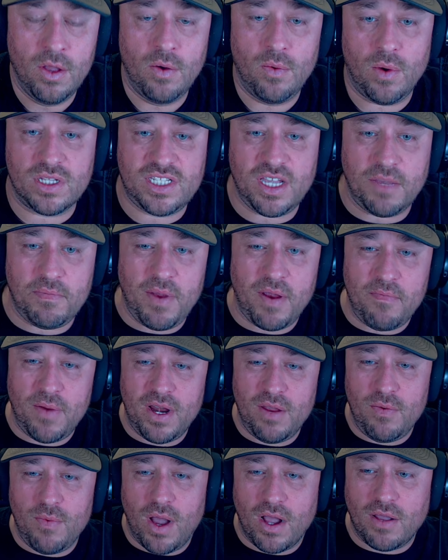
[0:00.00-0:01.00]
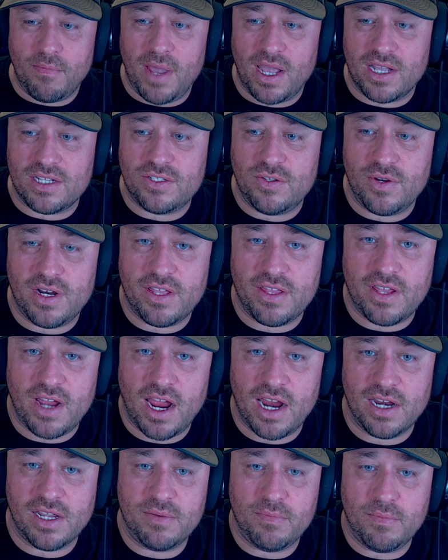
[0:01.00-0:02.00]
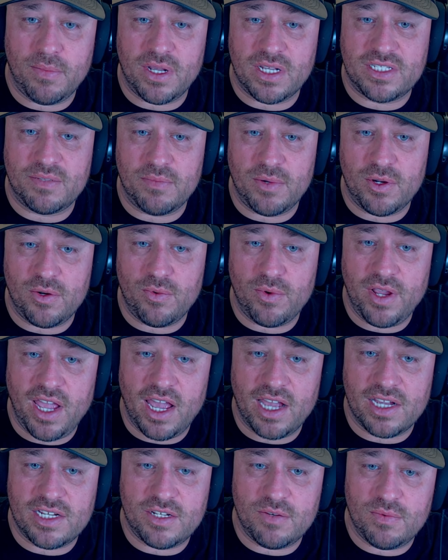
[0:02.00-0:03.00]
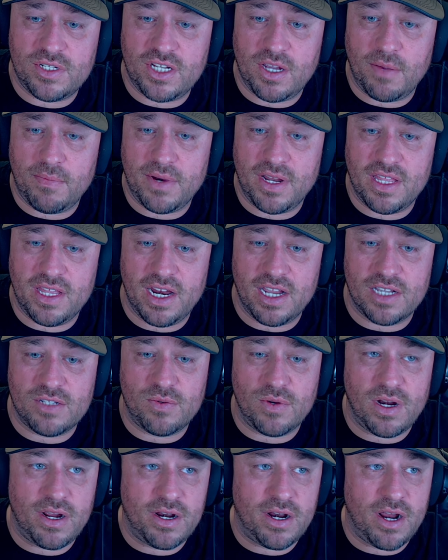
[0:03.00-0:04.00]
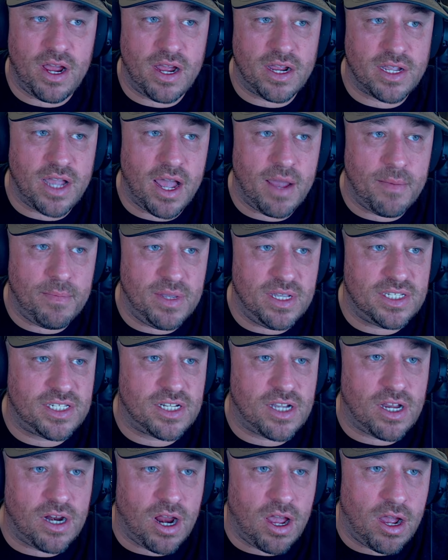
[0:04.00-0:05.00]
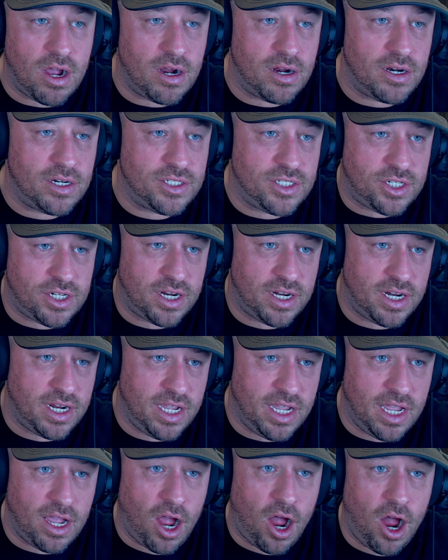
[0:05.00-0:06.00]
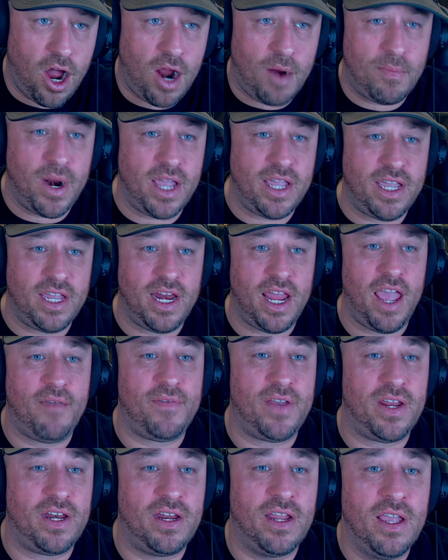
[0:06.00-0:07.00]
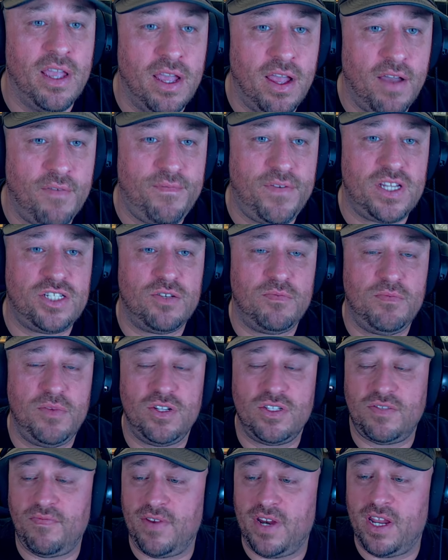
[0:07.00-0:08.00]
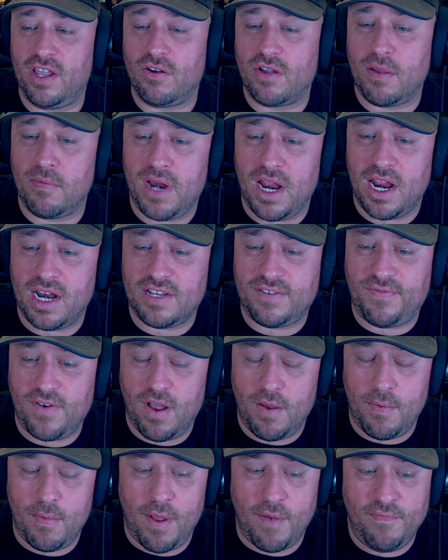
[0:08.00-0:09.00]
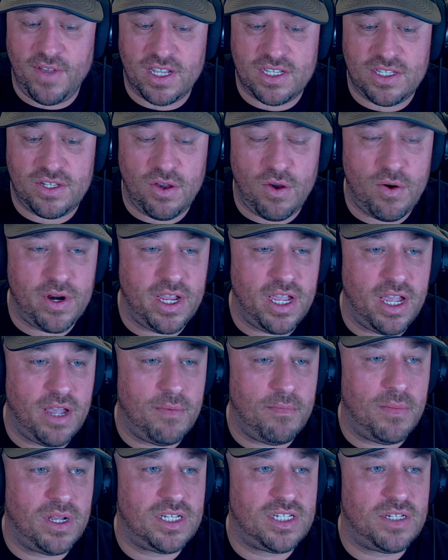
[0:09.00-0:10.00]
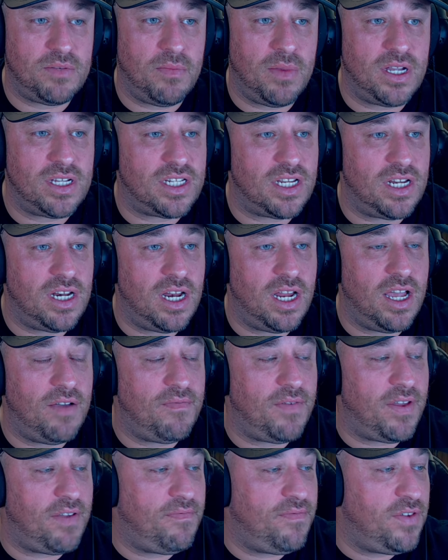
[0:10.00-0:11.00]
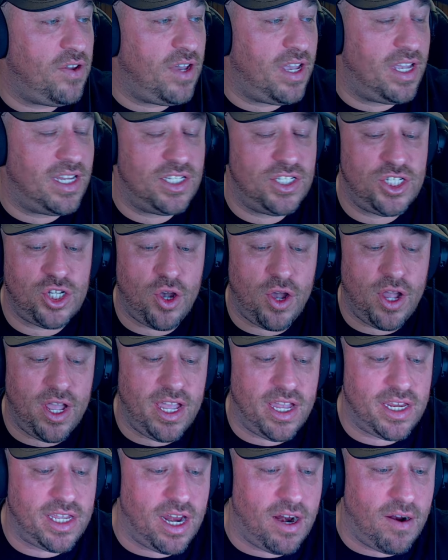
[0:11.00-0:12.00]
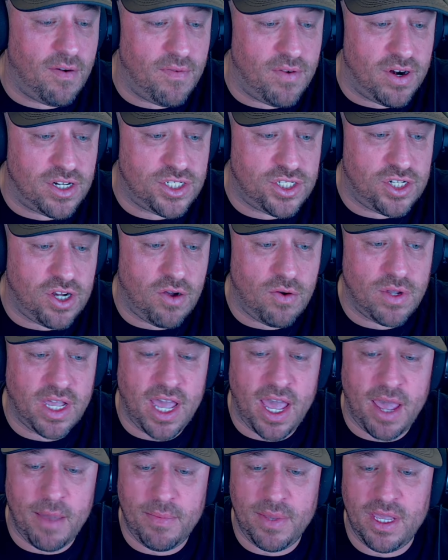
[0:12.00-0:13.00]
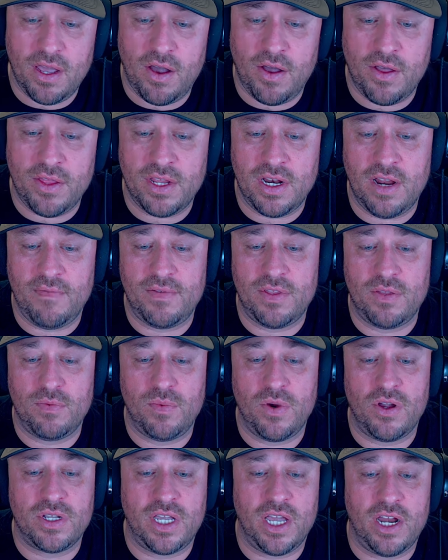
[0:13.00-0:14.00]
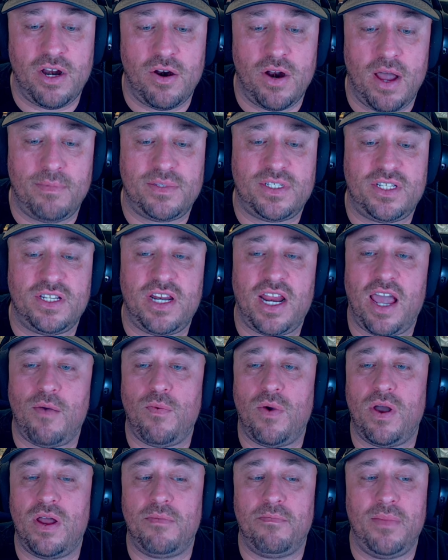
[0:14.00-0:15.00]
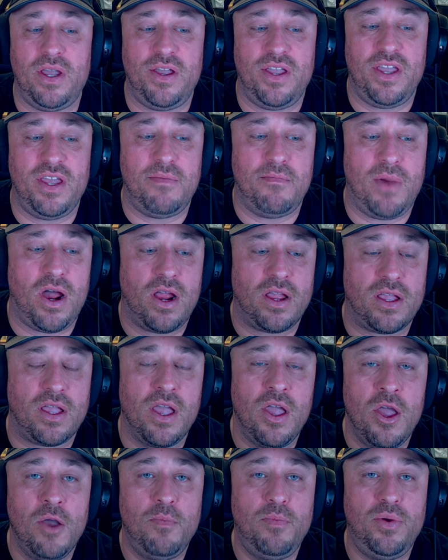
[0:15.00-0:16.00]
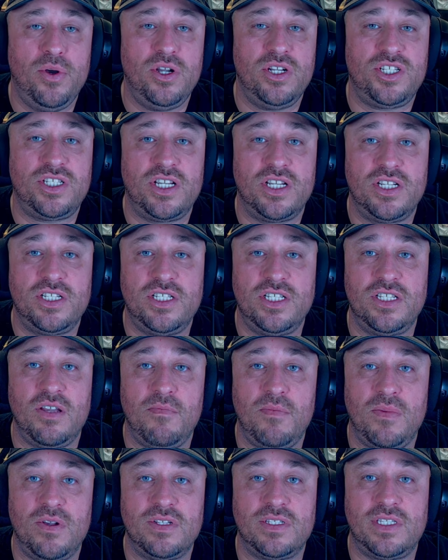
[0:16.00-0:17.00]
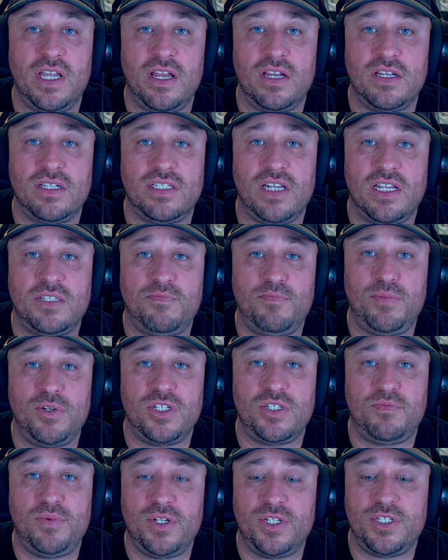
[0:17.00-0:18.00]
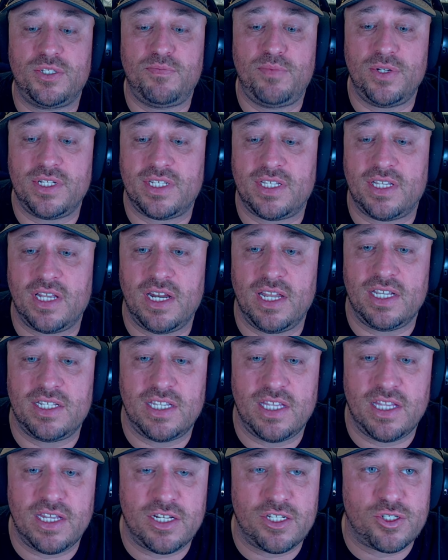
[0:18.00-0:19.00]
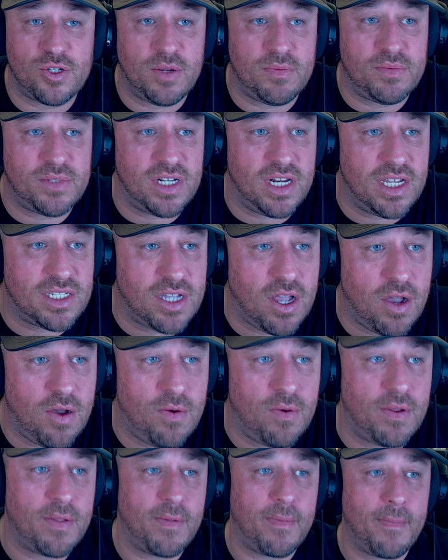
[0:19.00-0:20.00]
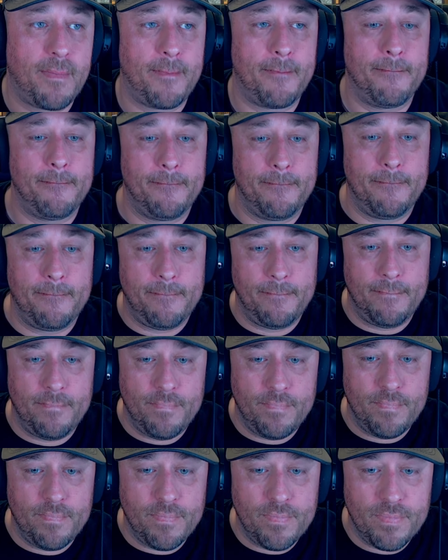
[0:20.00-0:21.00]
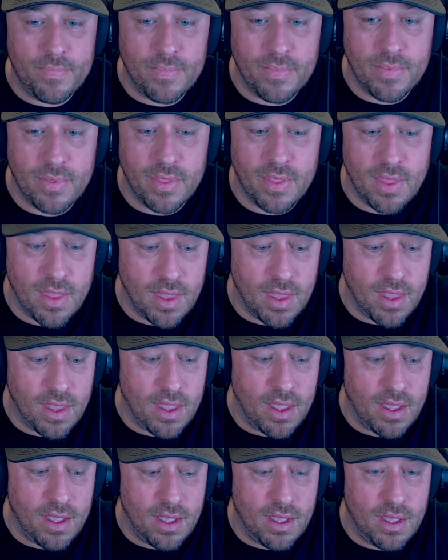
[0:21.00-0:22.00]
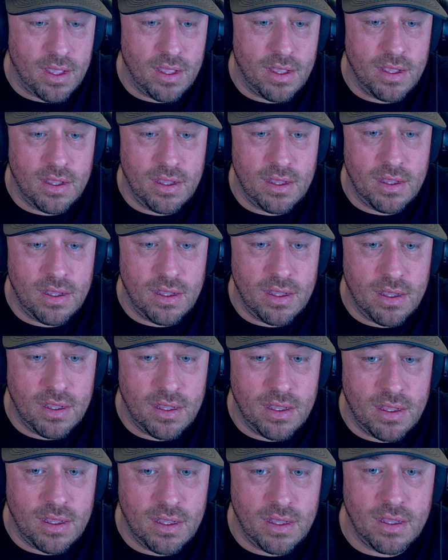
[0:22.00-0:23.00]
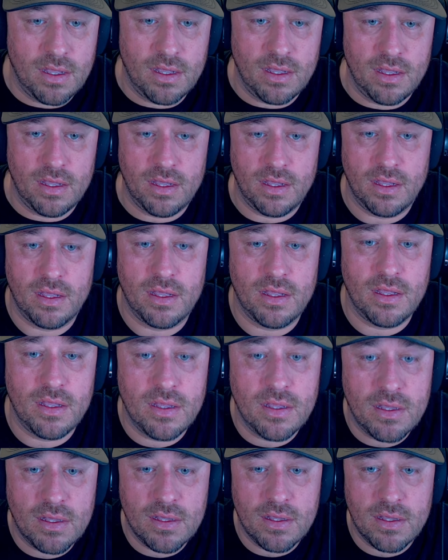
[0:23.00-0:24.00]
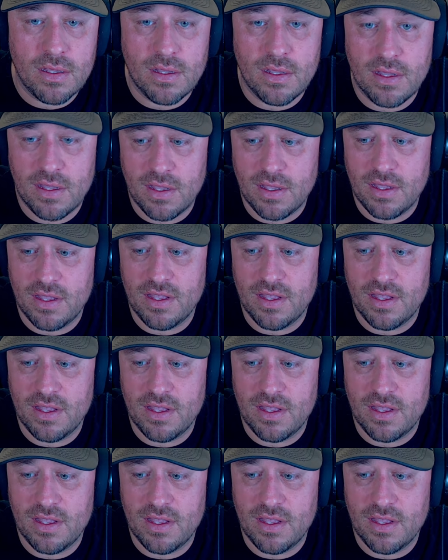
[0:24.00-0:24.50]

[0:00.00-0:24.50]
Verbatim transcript: What's up, everybody? Welcome back to another highly combustible reaction. We're jumping in the next one on our Gabi Sklar journey. Heartbreak in Heaven, official music video coming at us from Victoria. Much, much love if you enjoy it. Get over, show Gabi all the love of the world. Get her up to that 1 million mark. Push. She's almost there. Let's push, push, push. The link's in the description. Let's go. Raindrop. Did you just get yourself in that box? Hi.